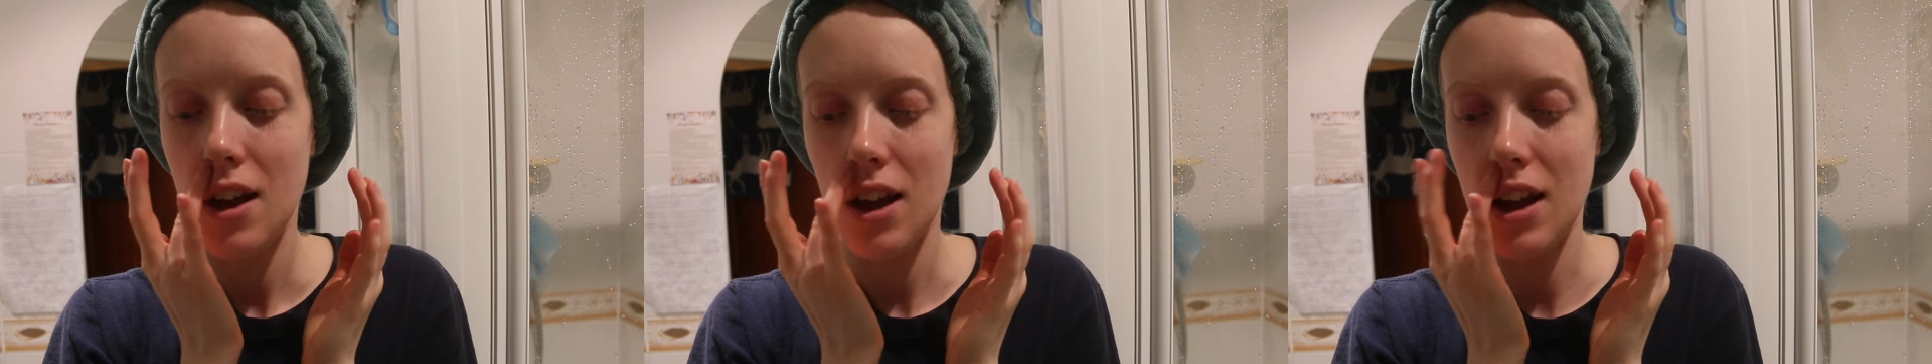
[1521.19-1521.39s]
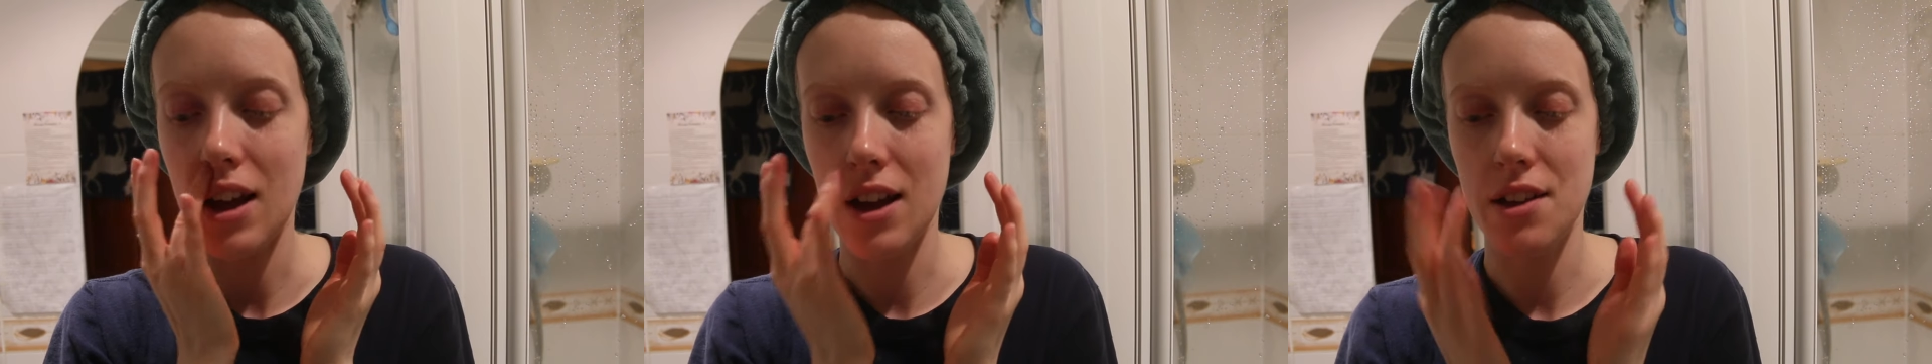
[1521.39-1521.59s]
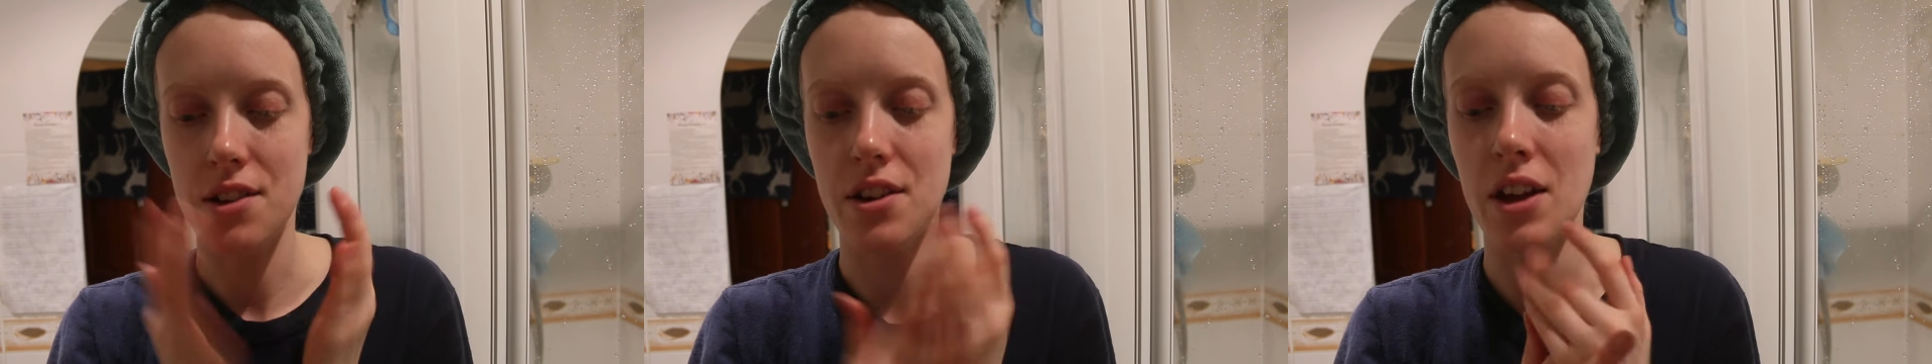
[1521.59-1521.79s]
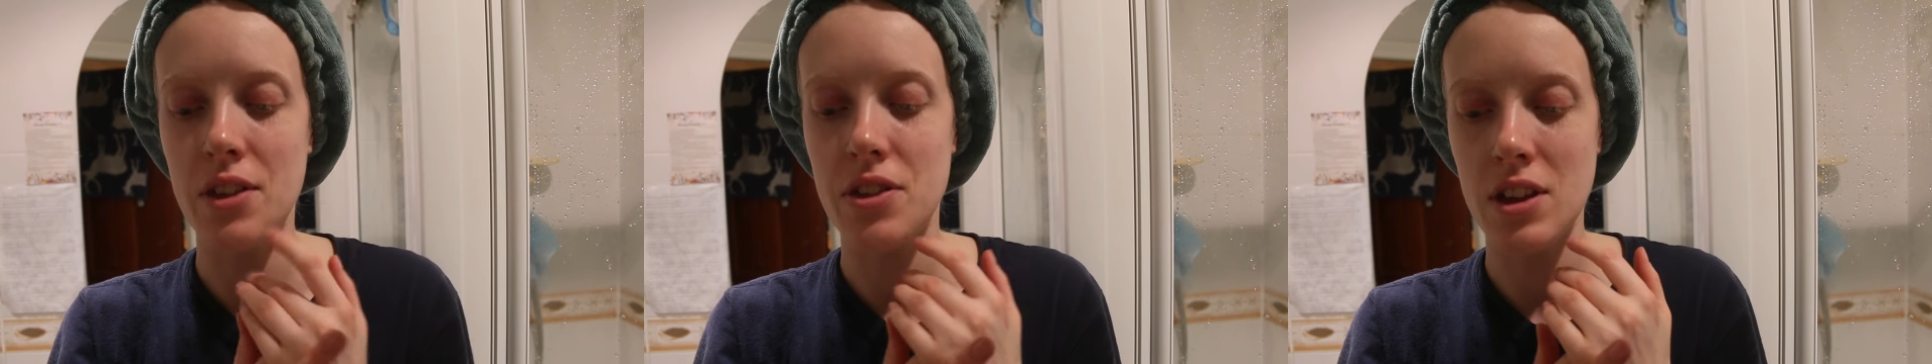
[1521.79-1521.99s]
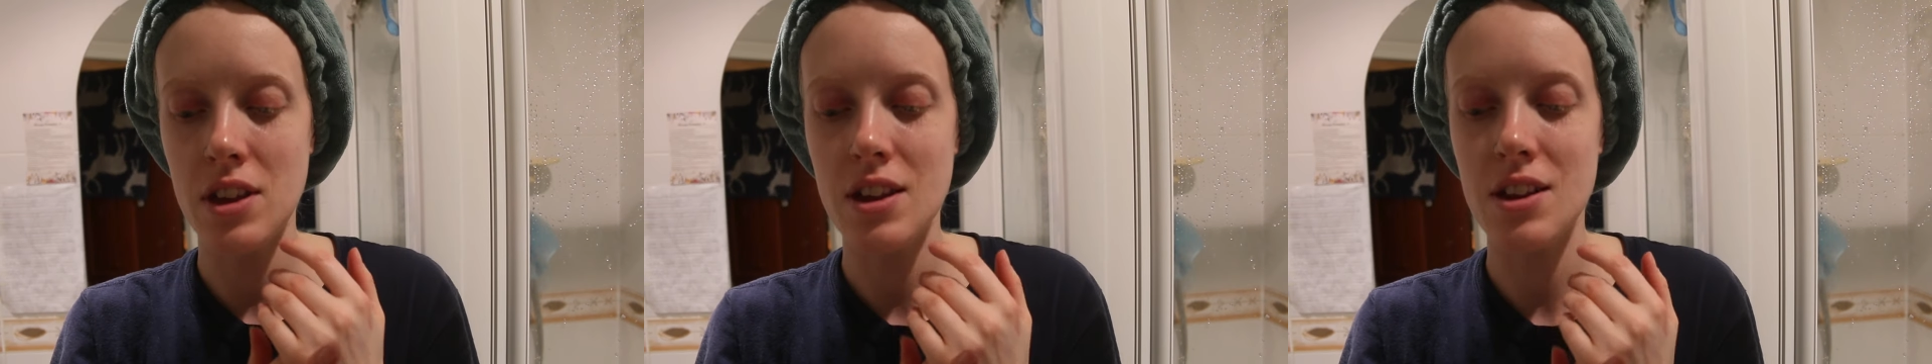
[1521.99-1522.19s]
and I
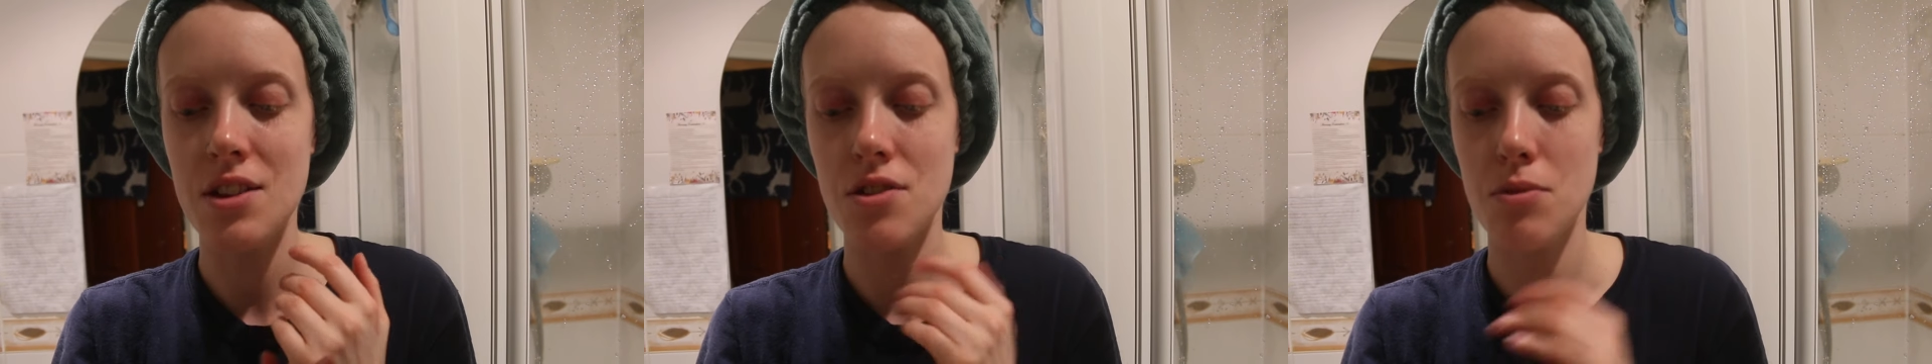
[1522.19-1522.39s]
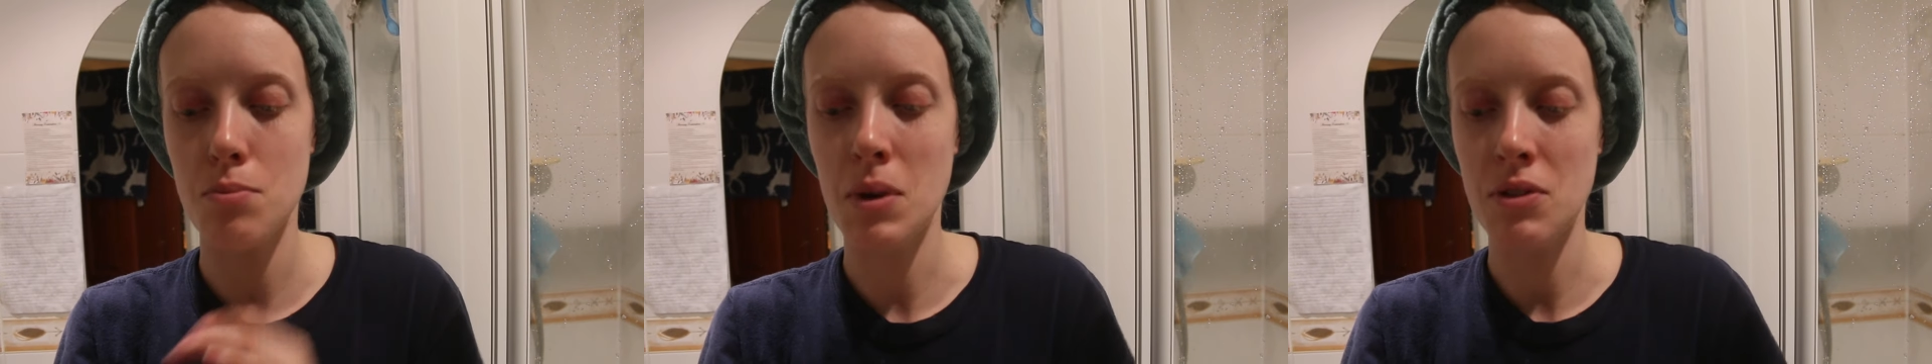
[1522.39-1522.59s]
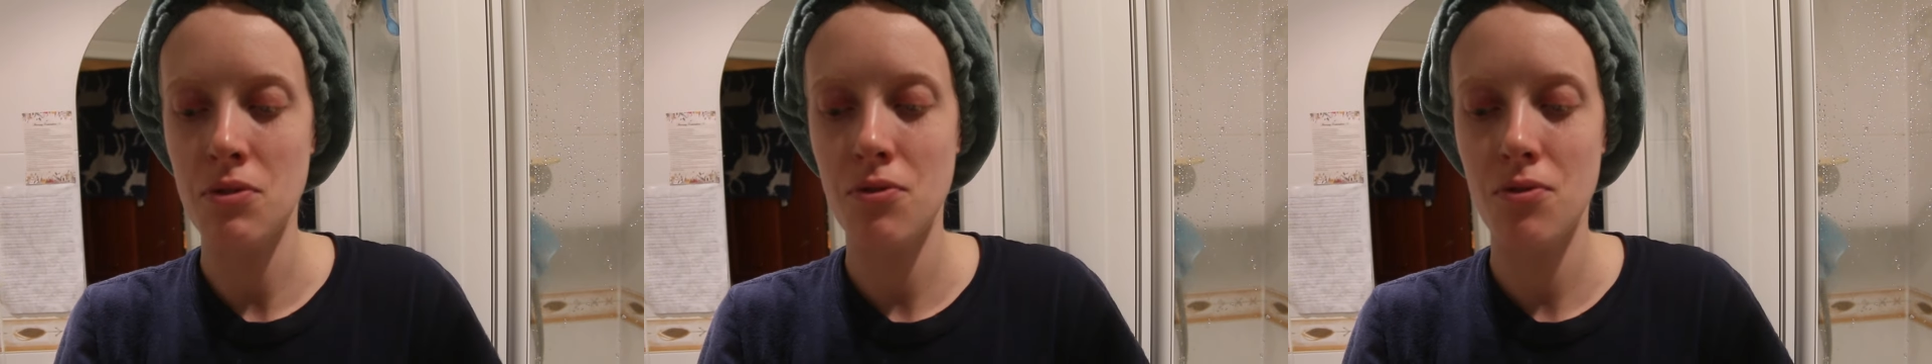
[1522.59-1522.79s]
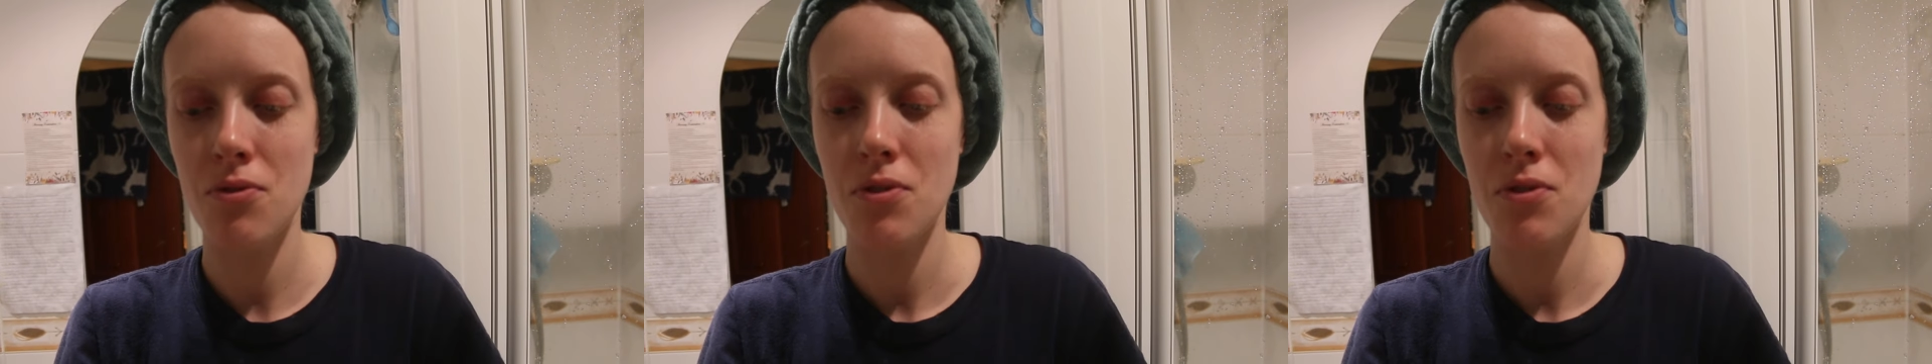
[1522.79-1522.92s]
think it's my